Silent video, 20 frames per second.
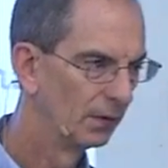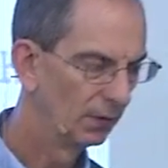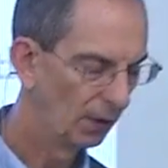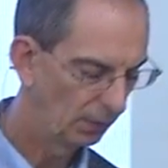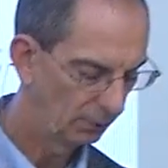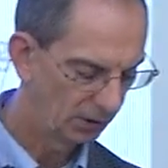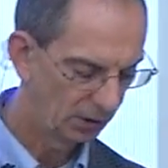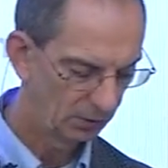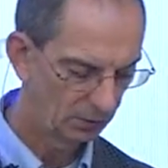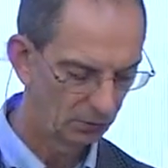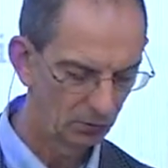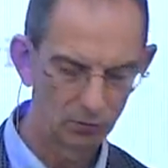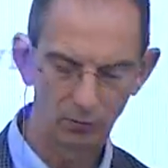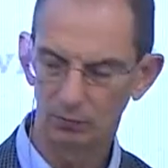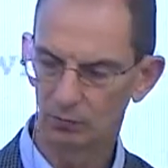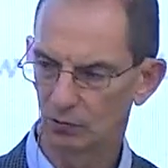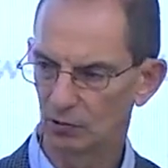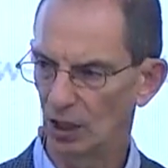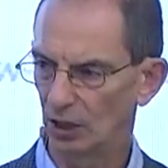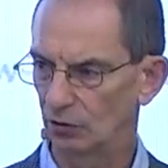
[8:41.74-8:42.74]
I mean,
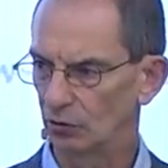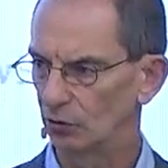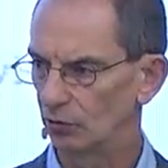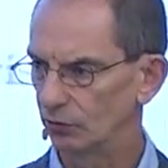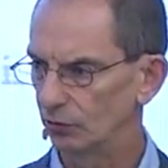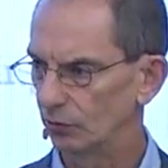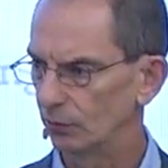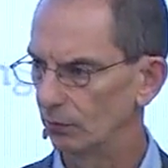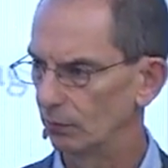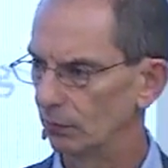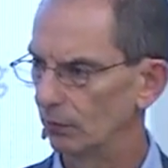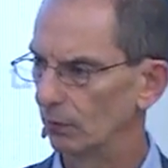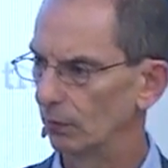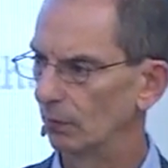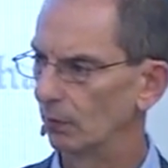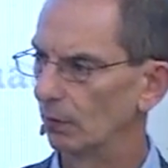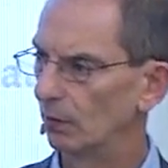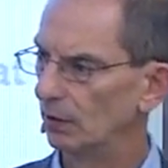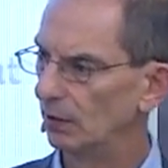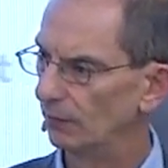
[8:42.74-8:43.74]
sexual
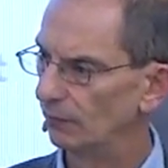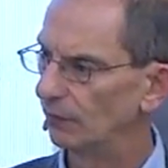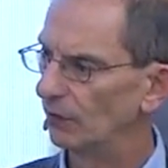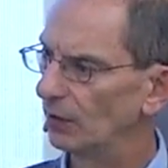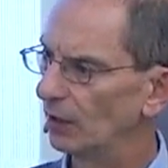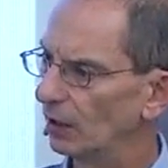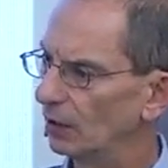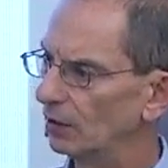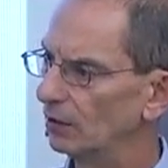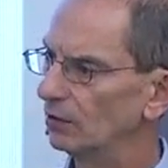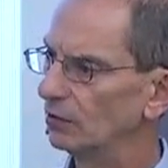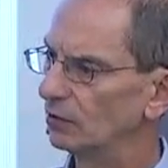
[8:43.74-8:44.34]
infidelity,